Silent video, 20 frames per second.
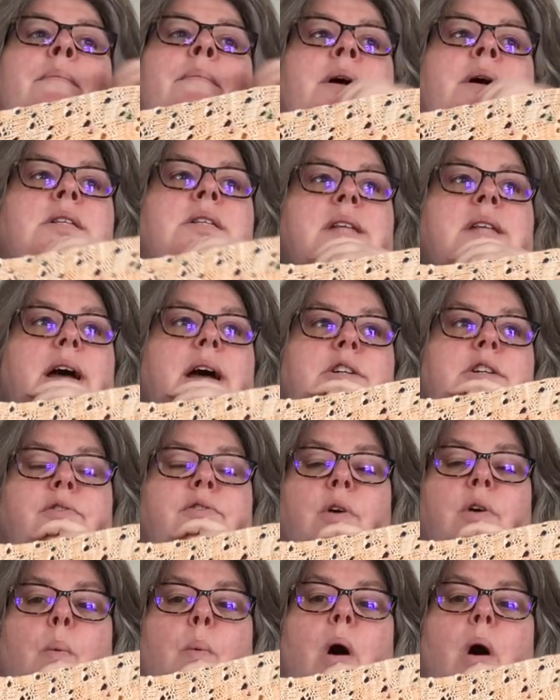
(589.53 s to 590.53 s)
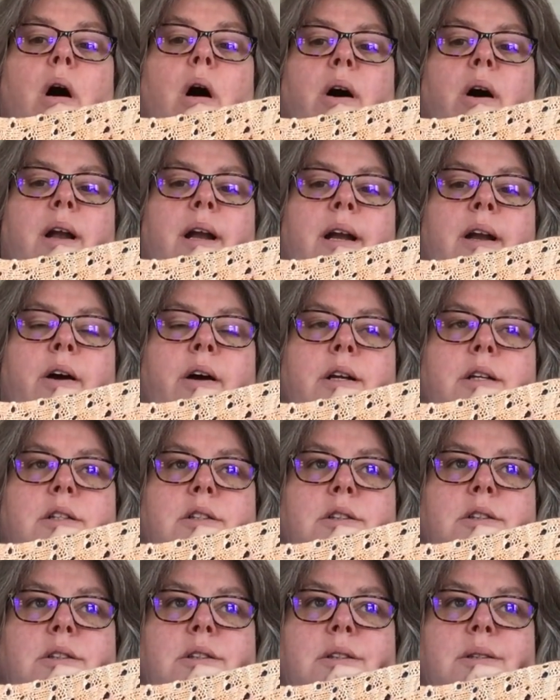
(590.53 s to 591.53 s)
in my stash for a while, and I
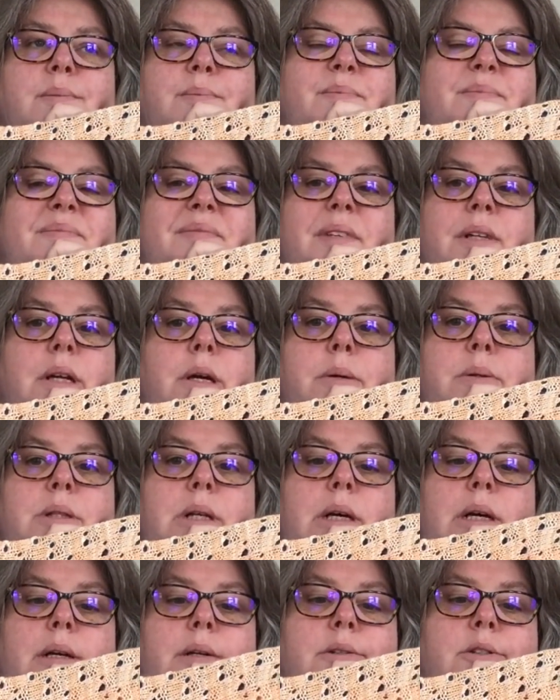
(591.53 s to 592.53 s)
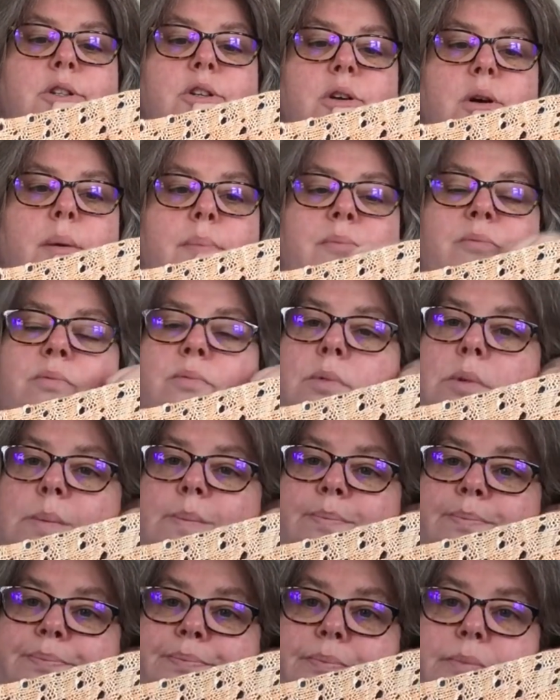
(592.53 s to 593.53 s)
was like, I'm
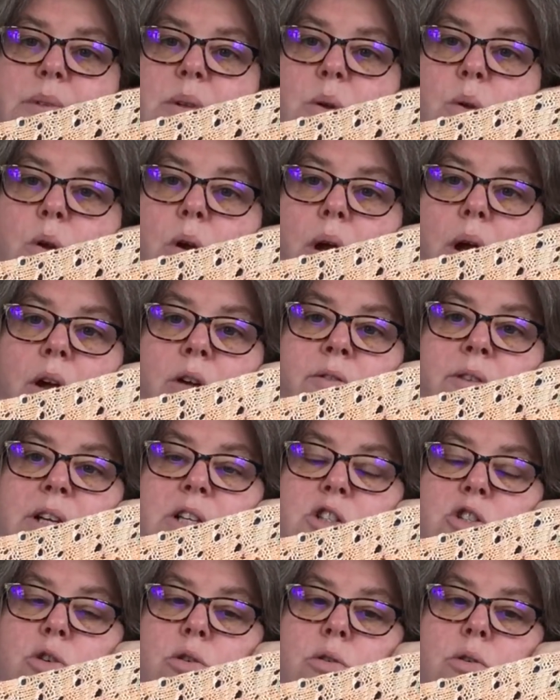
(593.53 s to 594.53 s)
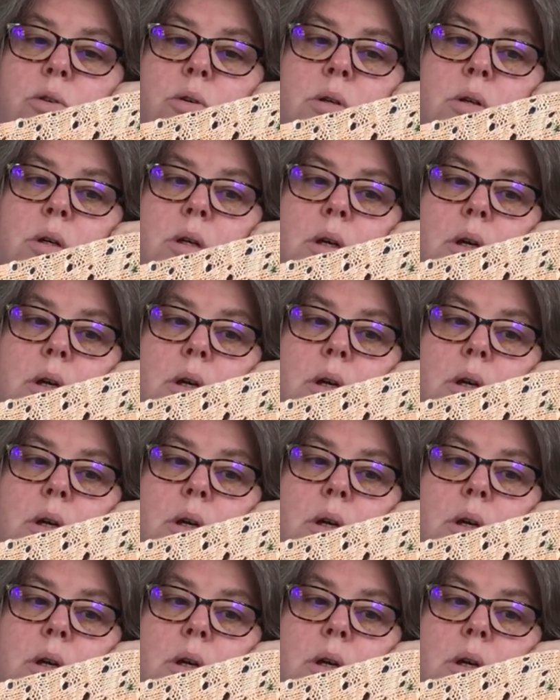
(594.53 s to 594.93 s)
not overly sure